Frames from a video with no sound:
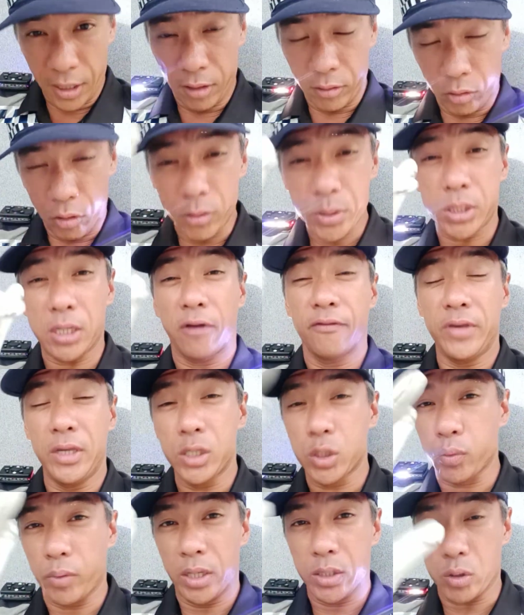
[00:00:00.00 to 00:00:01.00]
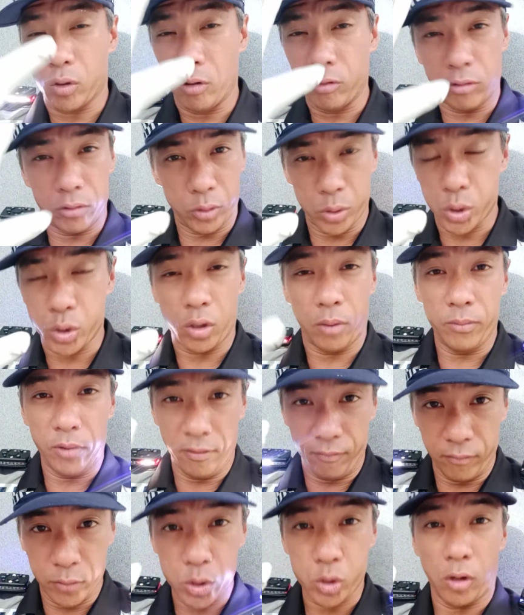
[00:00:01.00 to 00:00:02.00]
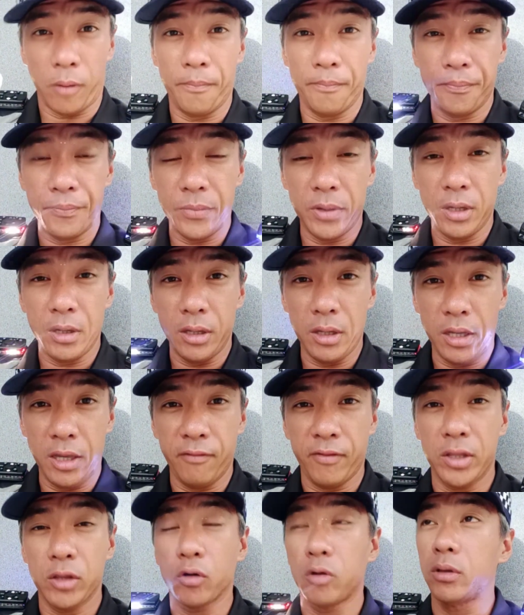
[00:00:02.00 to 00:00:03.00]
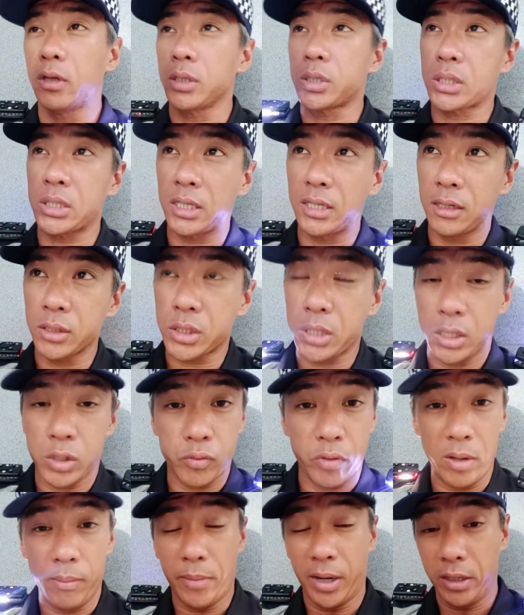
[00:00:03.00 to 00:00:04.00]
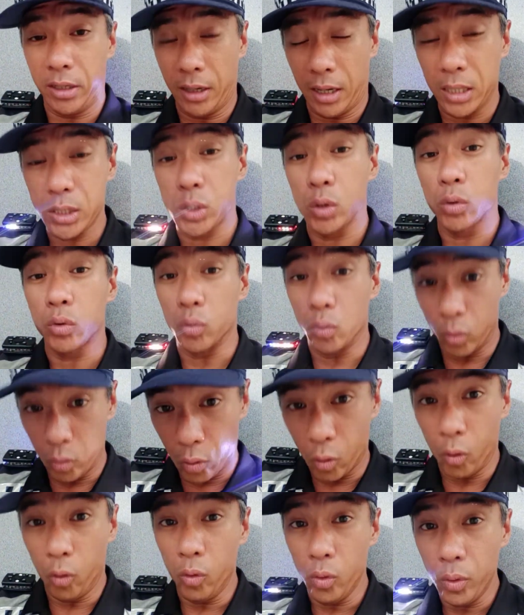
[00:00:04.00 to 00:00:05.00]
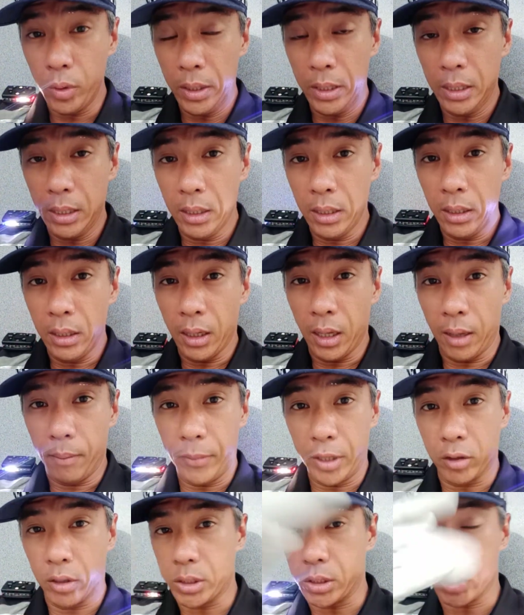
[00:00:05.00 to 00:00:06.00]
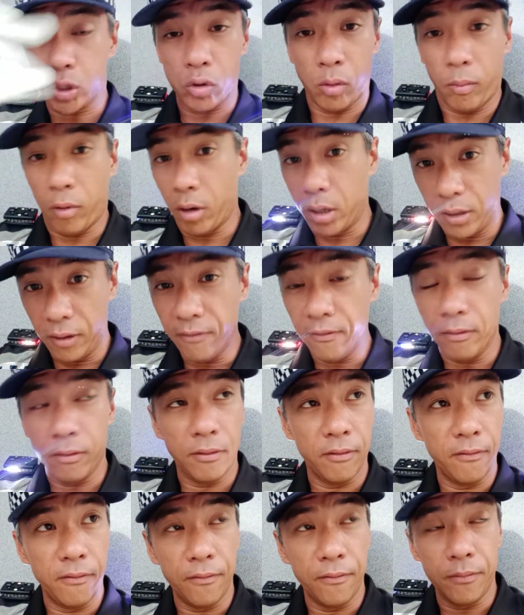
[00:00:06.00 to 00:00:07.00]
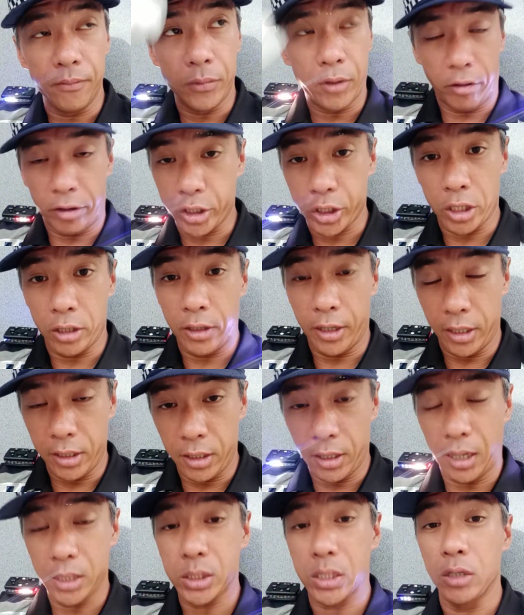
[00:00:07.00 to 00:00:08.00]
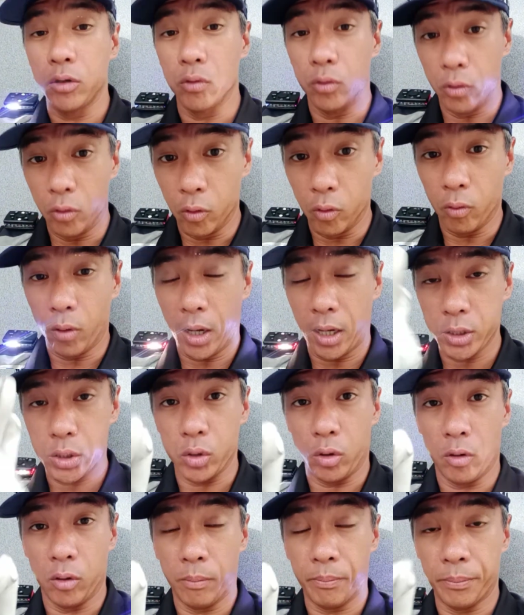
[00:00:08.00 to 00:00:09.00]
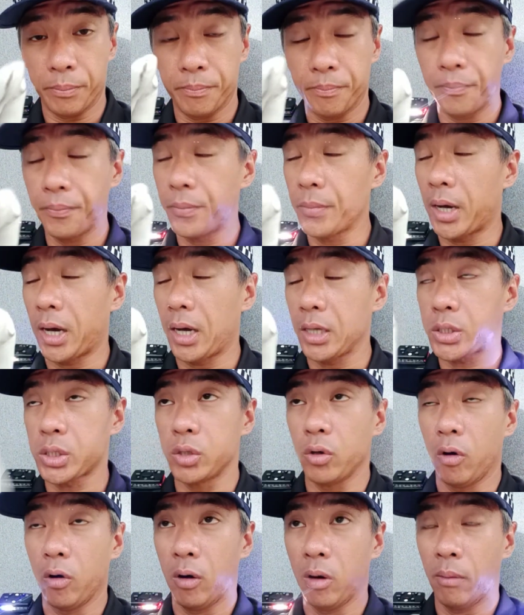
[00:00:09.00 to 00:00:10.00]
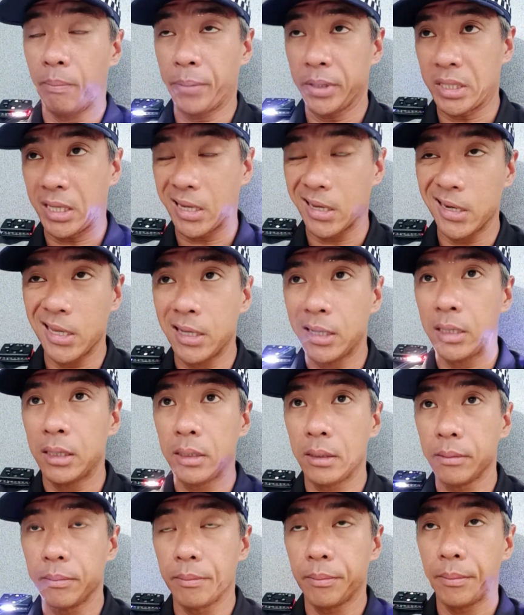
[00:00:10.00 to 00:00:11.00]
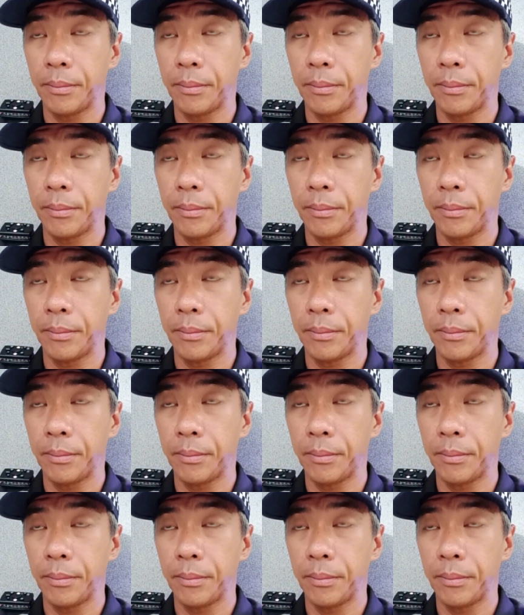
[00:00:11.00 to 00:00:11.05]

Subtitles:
north, south, east, west, all got to stop, you have to stop. Even though the signal says red, but he asks you to go, because he stopped all the direction and he asking you to go, ask your particular